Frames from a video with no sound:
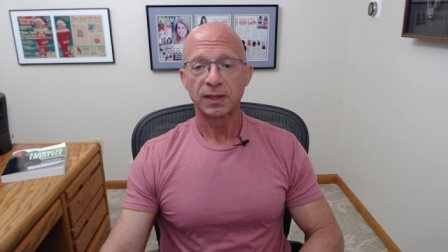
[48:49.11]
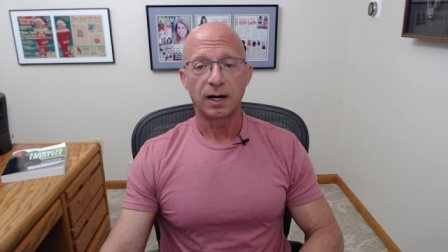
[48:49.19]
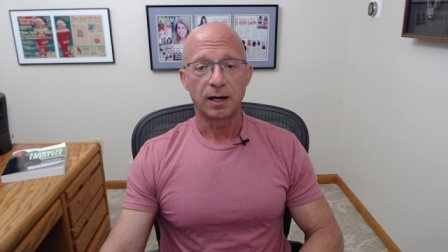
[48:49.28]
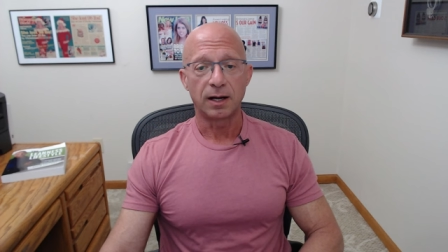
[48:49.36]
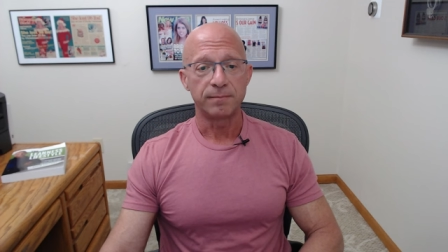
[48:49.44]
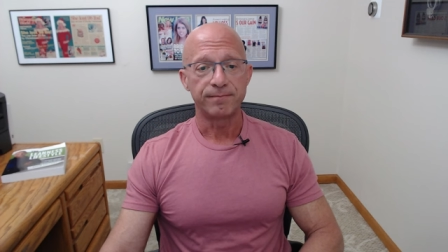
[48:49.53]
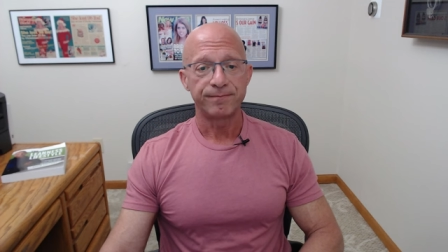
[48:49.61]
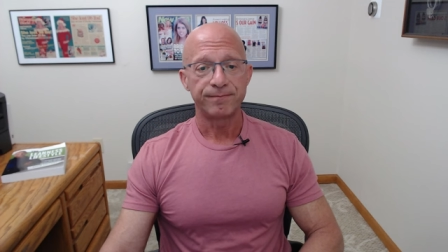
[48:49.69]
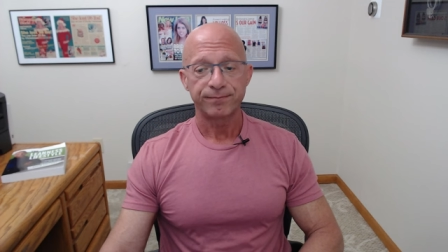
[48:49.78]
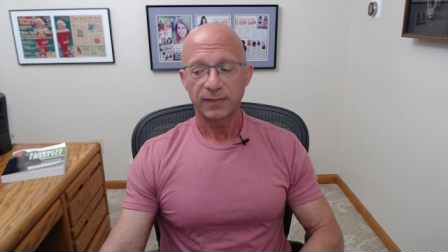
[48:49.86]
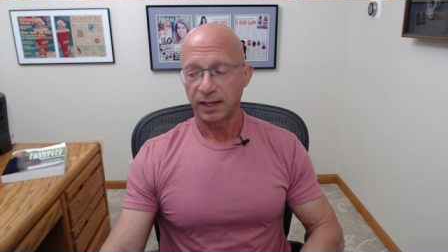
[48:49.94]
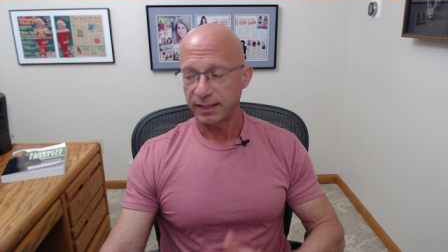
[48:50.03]
Um,
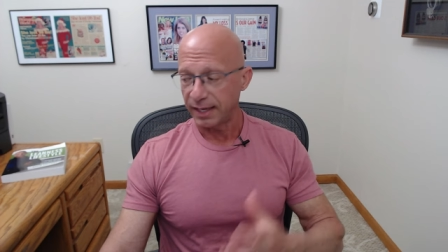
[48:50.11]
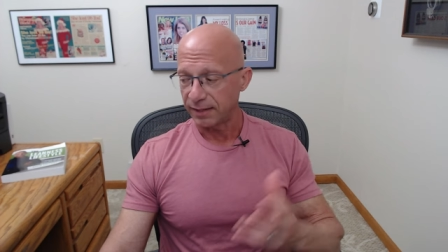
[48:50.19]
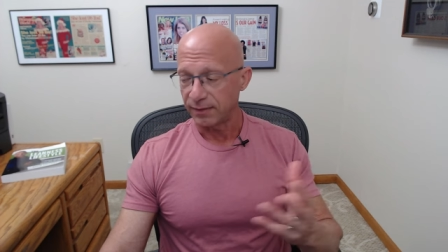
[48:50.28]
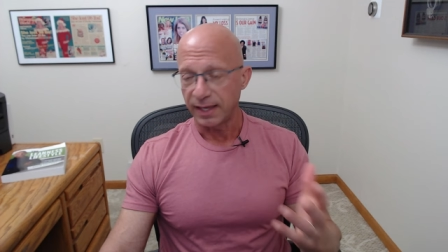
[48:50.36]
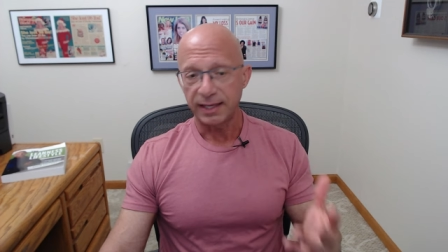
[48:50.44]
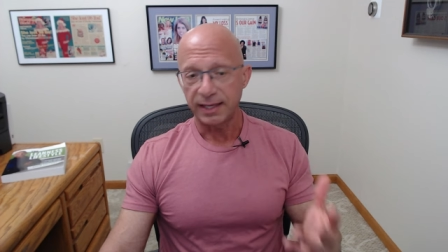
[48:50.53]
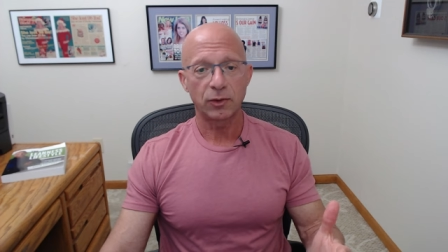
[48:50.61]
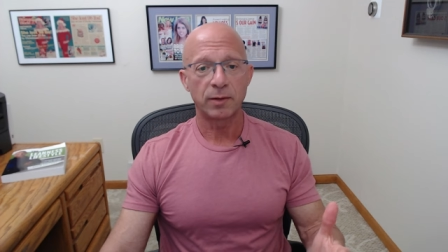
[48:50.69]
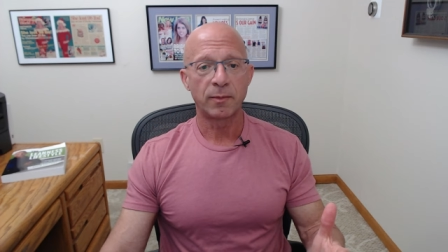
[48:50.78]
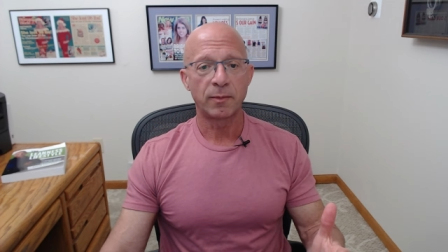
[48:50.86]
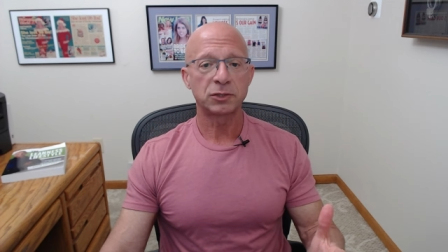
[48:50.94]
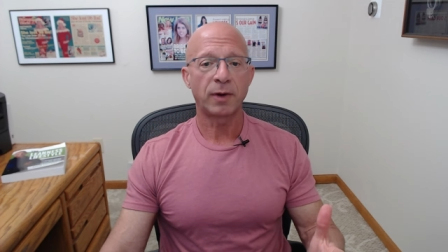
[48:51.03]
again, they care
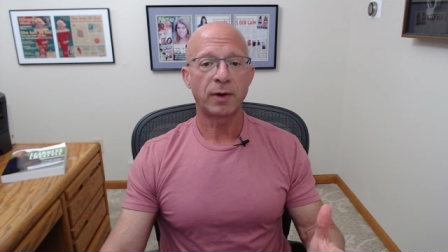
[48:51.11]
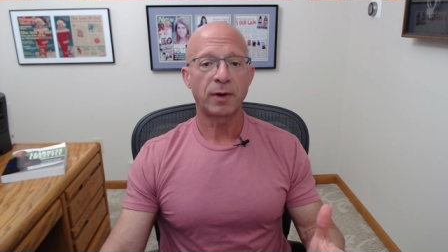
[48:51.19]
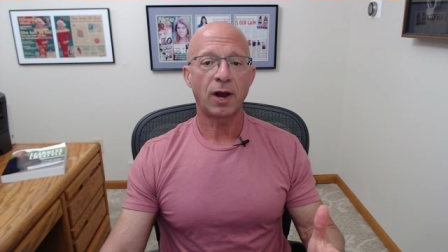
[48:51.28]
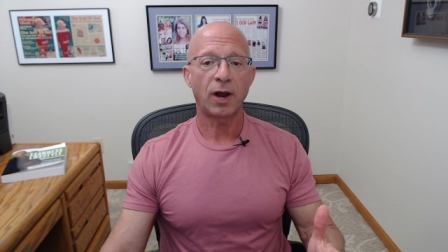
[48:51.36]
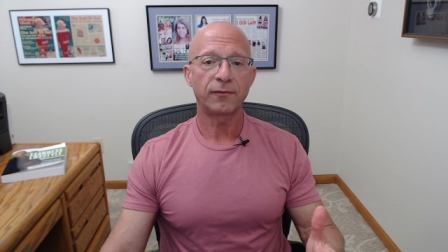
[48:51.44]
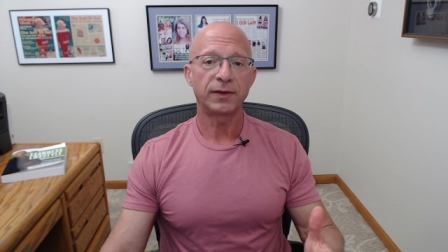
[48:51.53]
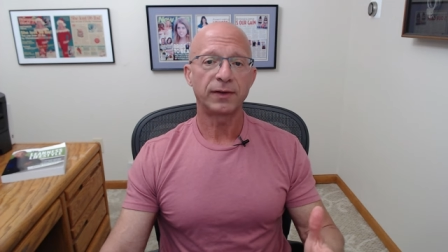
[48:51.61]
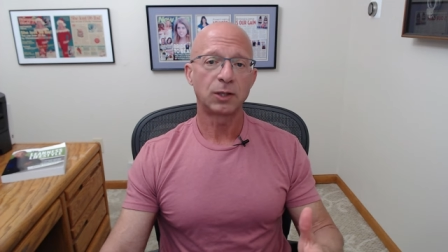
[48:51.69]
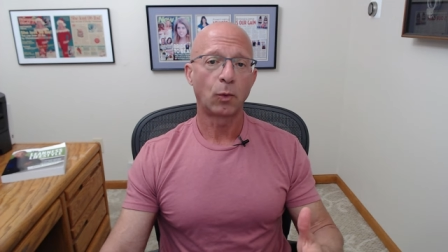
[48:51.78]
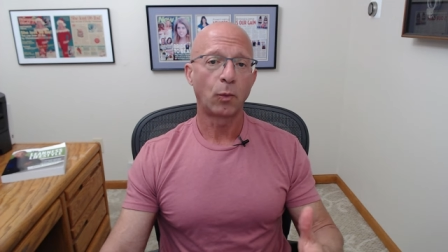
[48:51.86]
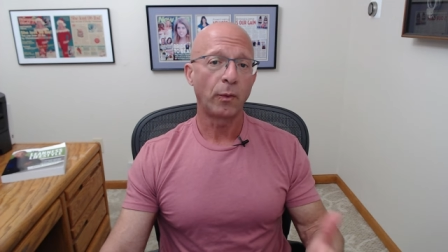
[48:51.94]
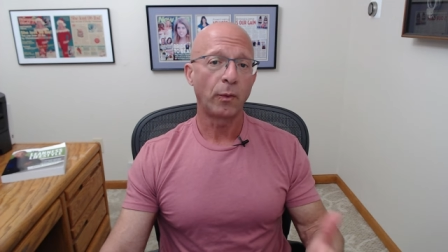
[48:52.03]
the most about profit,
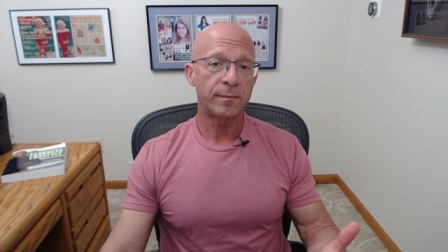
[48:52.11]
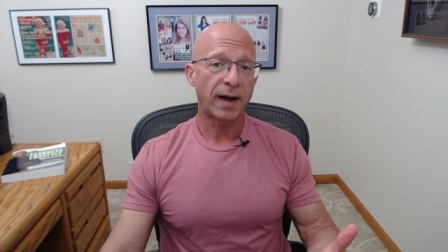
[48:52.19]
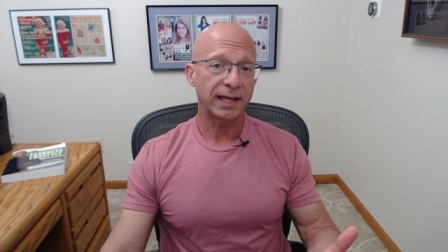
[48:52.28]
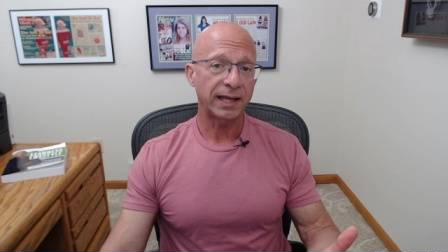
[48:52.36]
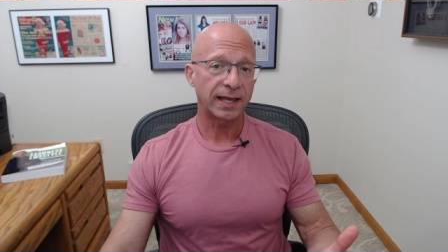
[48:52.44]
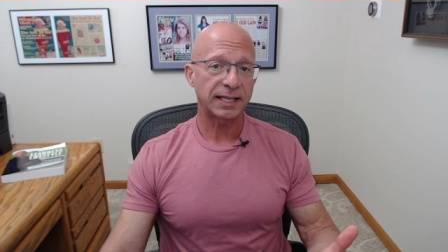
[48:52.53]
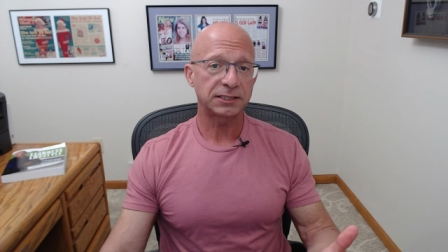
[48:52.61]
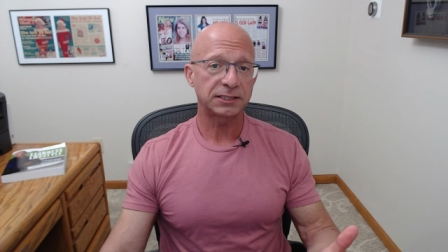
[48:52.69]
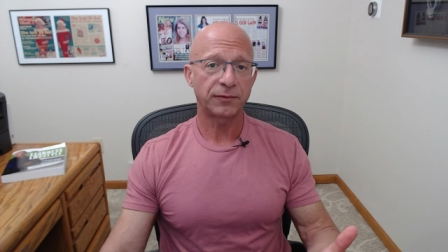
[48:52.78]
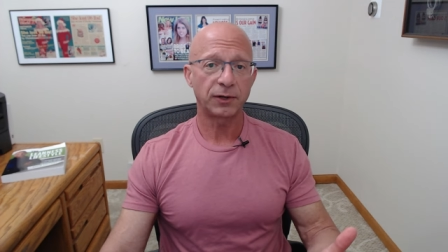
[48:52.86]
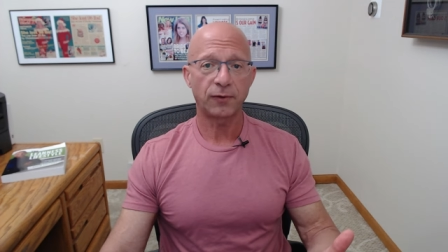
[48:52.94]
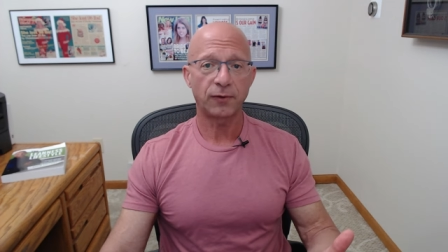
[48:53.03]
so we buy less
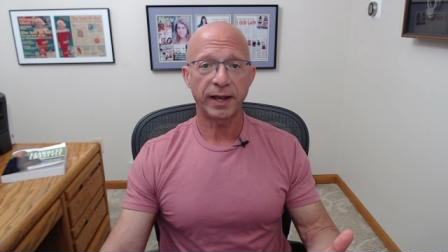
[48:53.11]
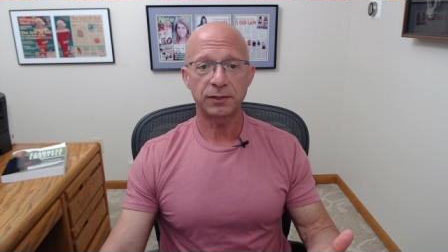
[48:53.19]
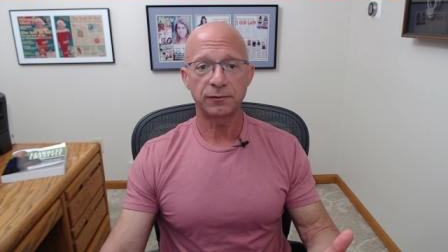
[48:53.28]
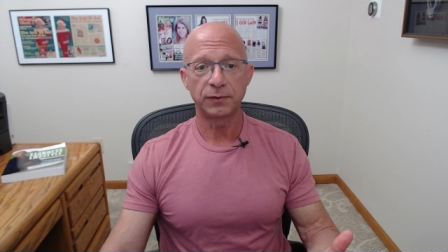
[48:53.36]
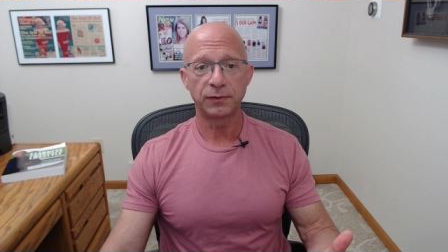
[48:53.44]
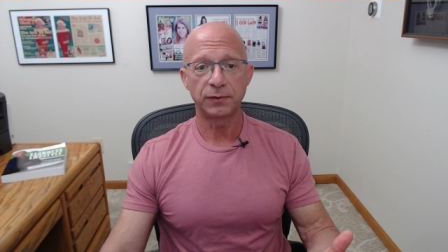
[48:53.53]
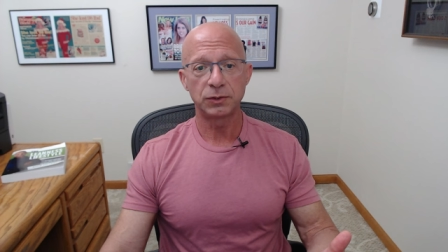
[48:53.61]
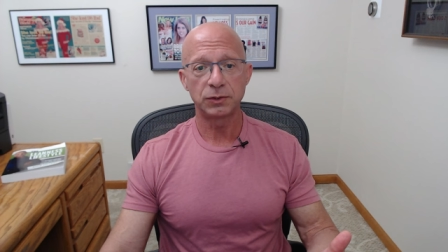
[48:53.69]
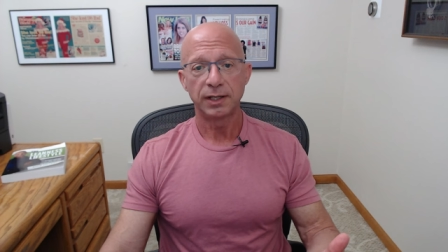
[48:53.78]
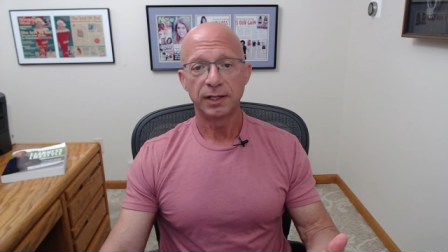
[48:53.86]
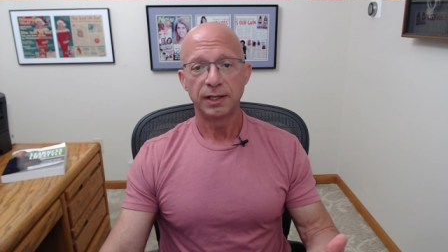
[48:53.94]
of their frankenfoods